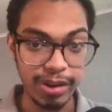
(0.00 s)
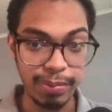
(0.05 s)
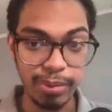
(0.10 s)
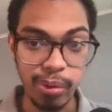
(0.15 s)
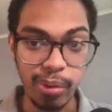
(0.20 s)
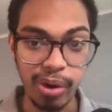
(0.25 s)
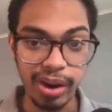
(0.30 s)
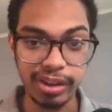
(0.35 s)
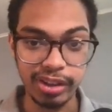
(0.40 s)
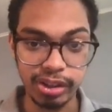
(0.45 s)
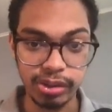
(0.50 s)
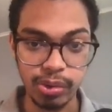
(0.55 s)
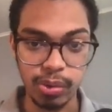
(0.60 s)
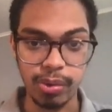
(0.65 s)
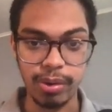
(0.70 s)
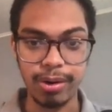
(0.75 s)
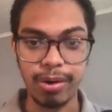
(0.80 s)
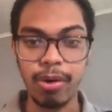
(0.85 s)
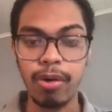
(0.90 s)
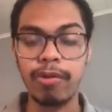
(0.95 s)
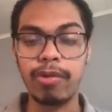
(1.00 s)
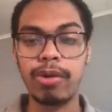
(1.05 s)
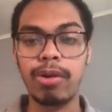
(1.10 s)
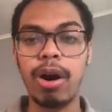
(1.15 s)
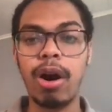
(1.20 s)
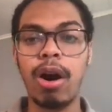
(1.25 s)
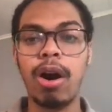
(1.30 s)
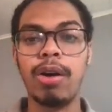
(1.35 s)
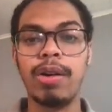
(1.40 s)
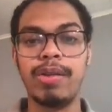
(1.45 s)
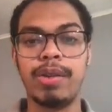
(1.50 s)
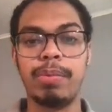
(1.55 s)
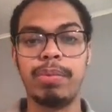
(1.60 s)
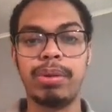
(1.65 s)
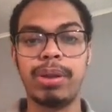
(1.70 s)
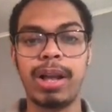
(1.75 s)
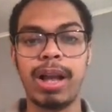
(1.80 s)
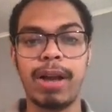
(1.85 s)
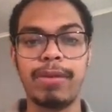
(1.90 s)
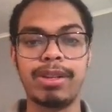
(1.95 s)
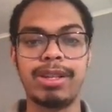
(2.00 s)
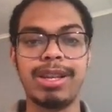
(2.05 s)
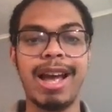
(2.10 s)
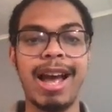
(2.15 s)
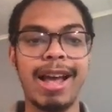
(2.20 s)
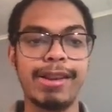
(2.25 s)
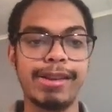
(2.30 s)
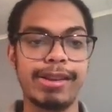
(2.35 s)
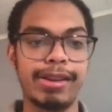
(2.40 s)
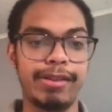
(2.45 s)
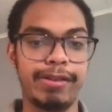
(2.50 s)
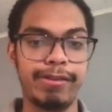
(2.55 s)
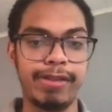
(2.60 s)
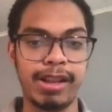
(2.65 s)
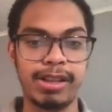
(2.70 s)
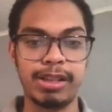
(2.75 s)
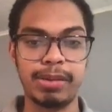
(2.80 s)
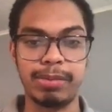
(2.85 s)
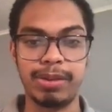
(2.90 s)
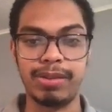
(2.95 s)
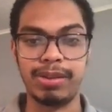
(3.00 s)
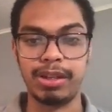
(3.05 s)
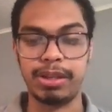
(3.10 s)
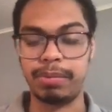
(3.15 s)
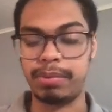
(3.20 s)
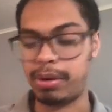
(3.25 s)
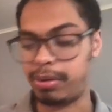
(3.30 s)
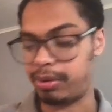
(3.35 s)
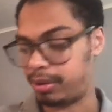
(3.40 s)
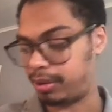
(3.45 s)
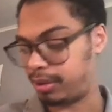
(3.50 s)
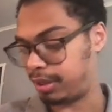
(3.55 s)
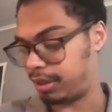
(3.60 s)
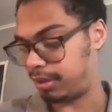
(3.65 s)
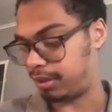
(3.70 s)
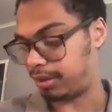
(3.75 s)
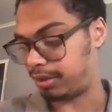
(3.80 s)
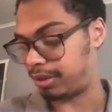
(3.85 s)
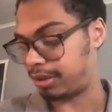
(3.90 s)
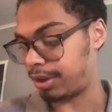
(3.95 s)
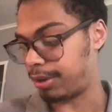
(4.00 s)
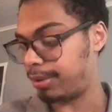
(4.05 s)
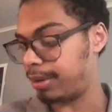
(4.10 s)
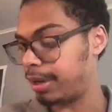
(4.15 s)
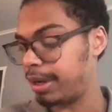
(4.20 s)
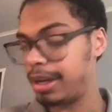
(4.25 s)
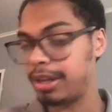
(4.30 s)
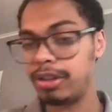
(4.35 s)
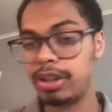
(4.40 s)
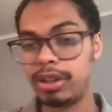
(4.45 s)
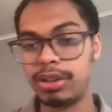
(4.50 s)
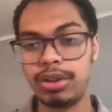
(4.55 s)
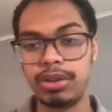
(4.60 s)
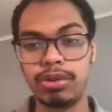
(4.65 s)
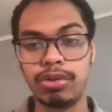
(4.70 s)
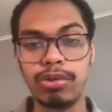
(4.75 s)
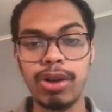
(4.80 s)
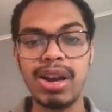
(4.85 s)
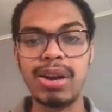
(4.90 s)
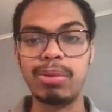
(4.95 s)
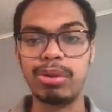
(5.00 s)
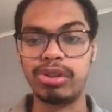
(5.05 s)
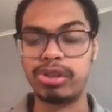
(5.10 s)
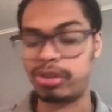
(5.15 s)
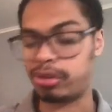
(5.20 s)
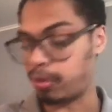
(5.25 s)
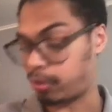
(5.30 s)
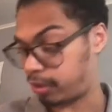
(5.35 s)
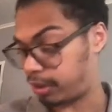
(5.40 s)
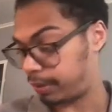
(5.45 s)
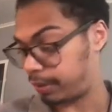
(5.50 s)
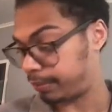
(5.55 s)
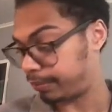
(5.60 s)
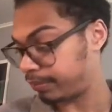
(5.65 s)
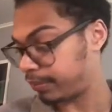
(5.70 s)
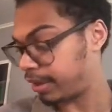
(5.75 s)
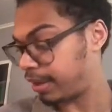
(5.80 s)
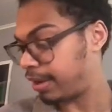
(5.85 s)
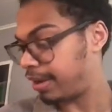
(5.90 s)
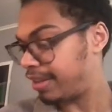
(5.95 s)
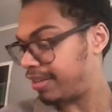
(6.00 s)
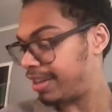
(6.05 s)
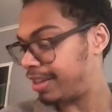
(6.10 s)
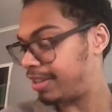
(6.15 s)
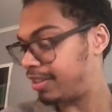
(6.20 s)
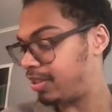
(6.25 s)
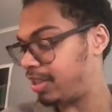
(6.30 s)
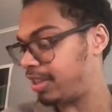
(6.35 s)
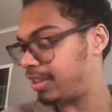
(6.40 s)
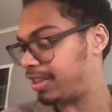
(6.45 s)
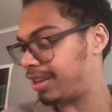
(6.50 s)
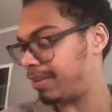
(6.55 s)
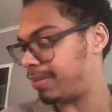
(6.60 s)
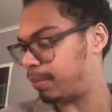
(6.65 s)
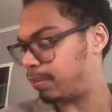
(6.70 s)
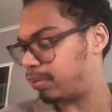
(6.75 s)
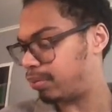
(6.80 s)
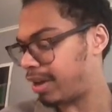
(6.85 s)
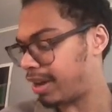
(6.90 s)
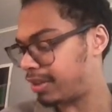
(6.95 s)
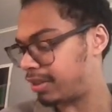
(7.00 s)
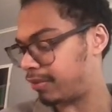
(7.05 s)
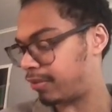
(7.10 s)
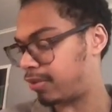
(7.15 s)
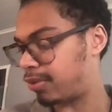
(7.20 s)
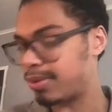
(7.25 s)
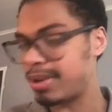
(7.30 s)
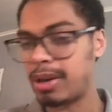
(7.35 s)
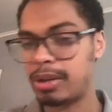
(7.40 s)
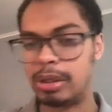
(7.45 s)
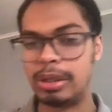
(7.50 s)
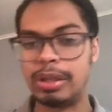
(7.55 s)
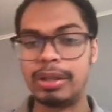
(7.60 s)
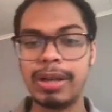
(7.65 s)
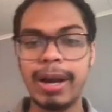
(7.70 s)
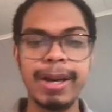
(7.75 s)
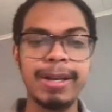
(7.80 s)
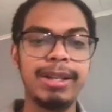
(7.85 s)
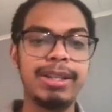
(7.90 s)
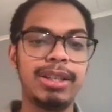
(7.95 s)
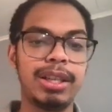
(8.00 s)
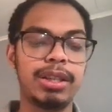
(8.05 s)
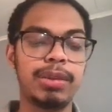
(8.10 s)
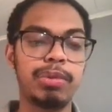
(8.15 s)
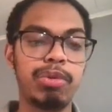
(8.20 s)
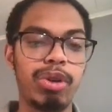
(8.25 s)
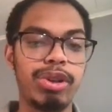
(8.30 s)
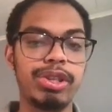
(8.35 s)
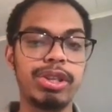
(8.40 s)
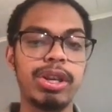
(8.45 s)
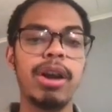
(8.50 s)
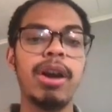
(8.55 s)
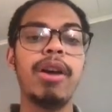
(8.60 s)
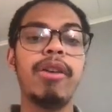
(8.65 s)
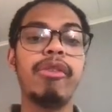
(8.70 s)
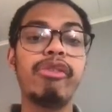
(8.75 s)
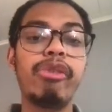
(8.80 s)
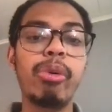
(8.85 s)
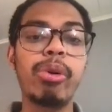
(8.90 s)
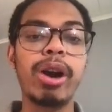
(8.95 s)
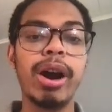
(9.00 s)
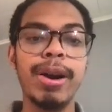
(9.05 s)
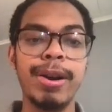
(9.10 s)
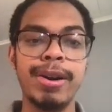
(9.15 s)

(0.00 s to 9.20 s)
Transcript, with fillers: point score overall in the playoffs as a defenseman this postseason. So just an incredible story. This season, impressive 396 points for a